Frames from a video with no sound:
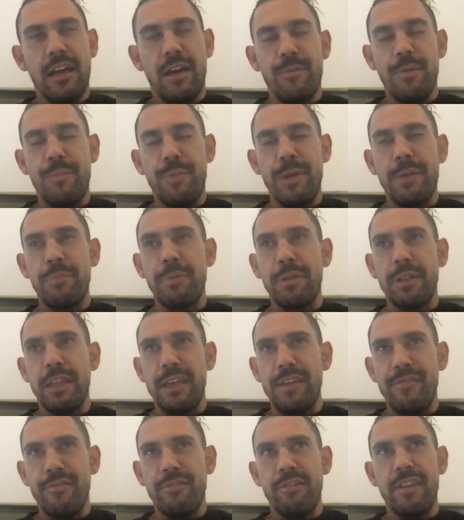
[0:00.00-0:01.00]
I'm a big
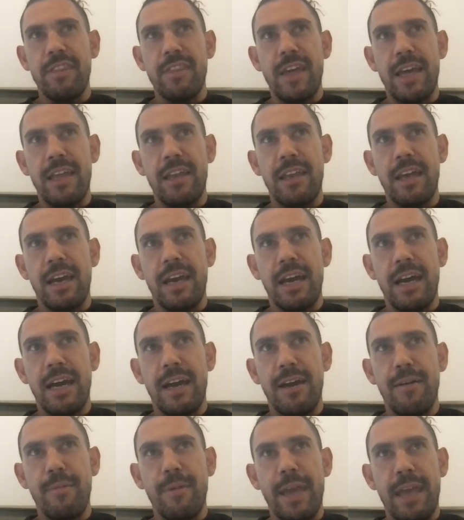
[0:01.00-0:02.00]
believer in that.
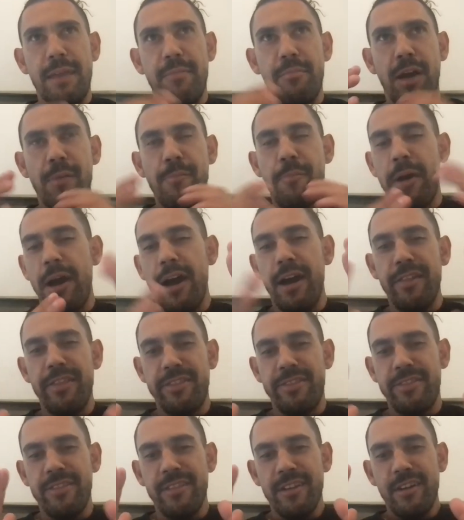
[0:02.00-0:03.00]
And my
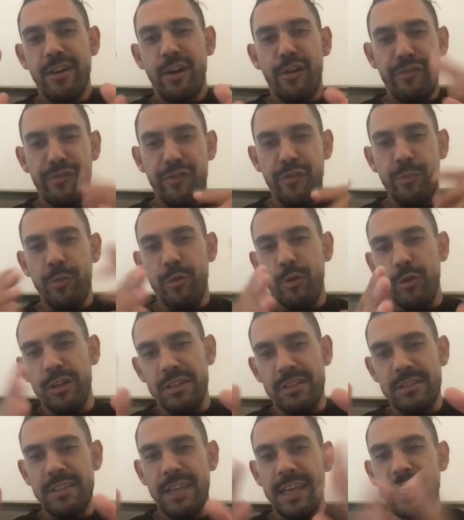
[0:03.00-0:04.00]
path of football
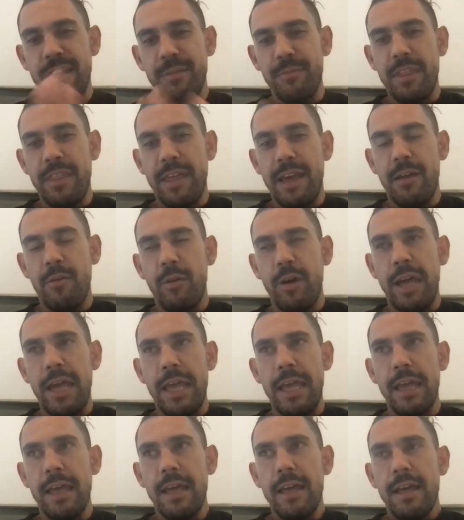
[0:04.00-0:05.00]
has taken me that
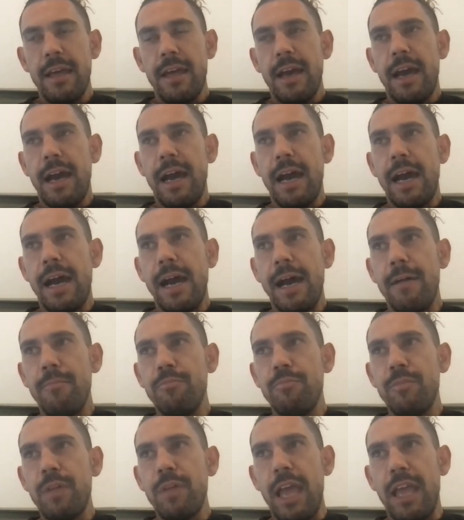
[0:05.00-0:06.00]
way.
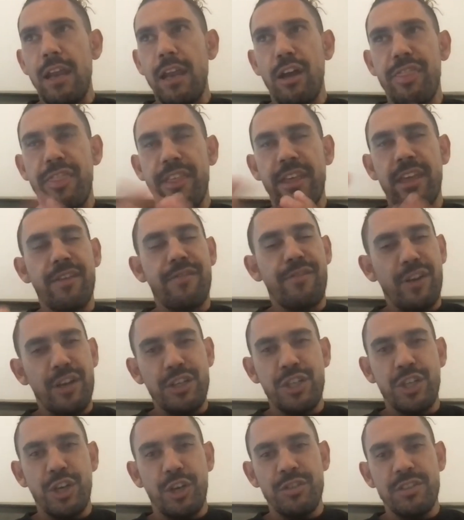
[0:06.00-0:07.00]
And I think if I
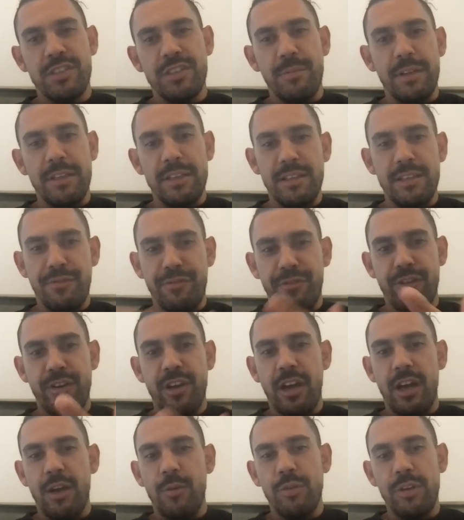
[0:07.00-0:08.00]
chose something
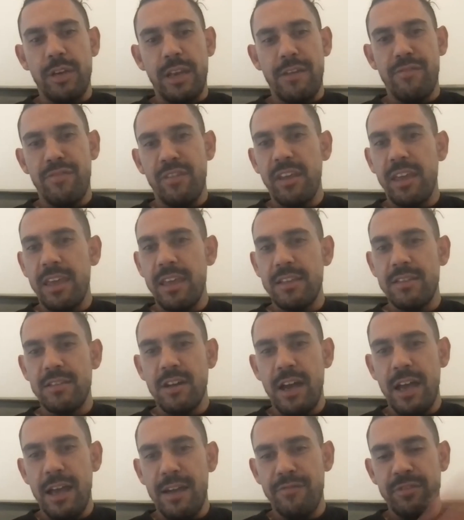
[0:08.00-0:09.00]
different, I wouldn't have the kids
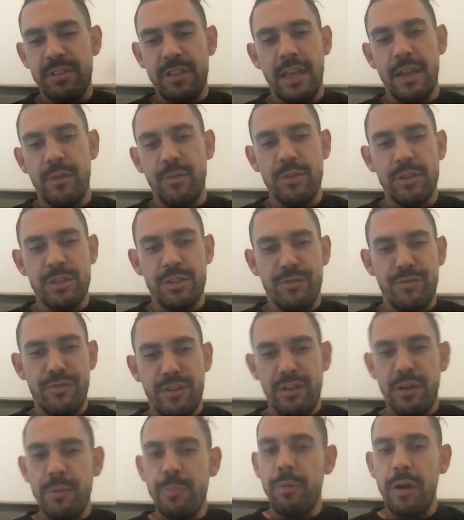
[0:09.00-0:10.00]
I have today, which I'm
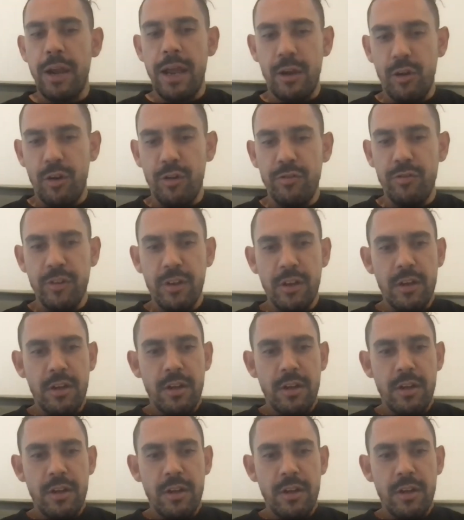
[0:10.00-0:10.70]
very proud of.